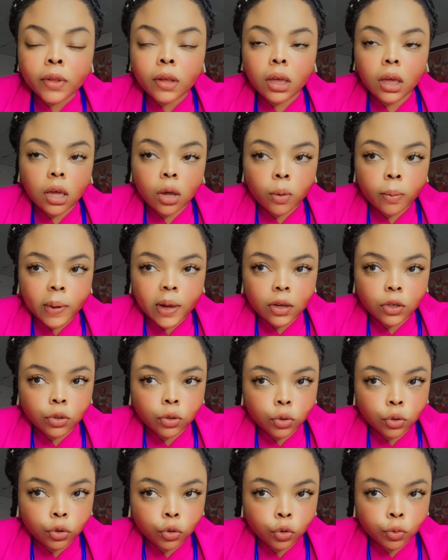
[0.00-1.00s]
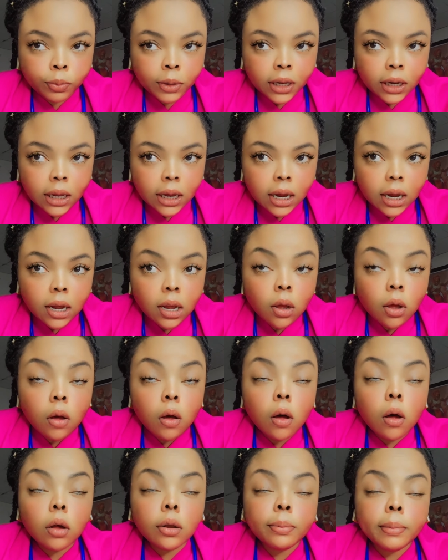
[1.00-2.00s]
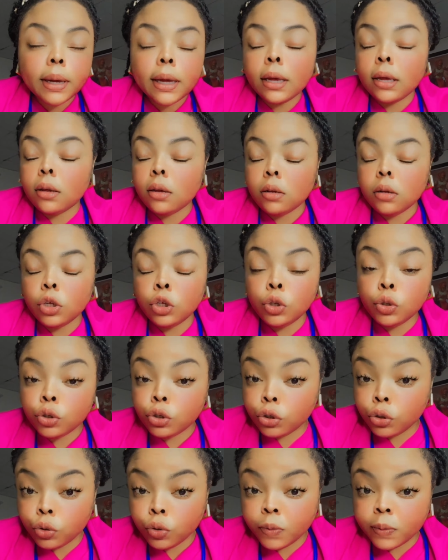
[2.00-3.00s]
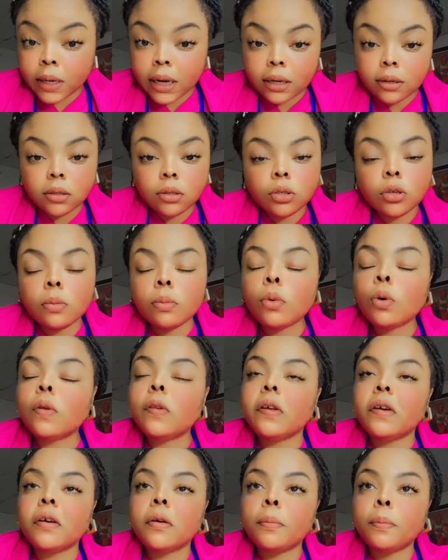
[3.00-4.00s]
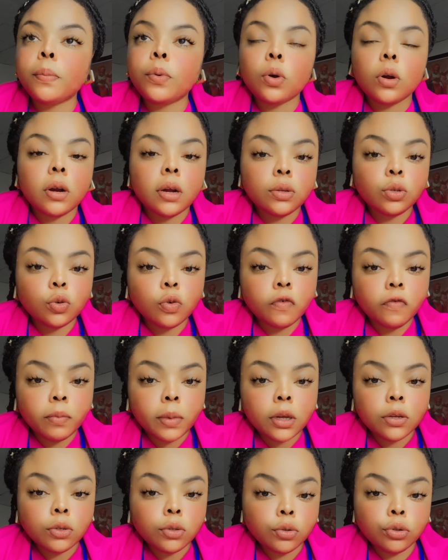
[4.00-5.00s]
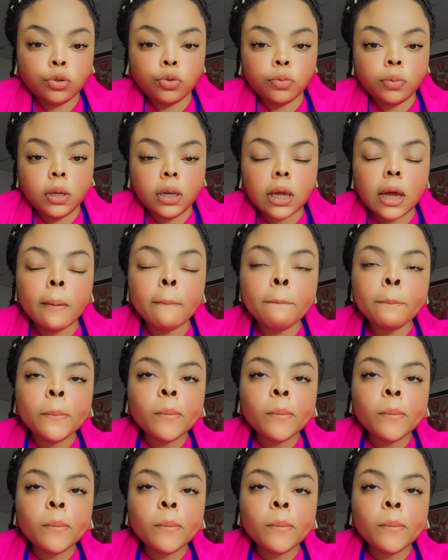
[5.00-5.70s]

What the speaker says: here on my social media, on my YouTube, and some other part of my social media.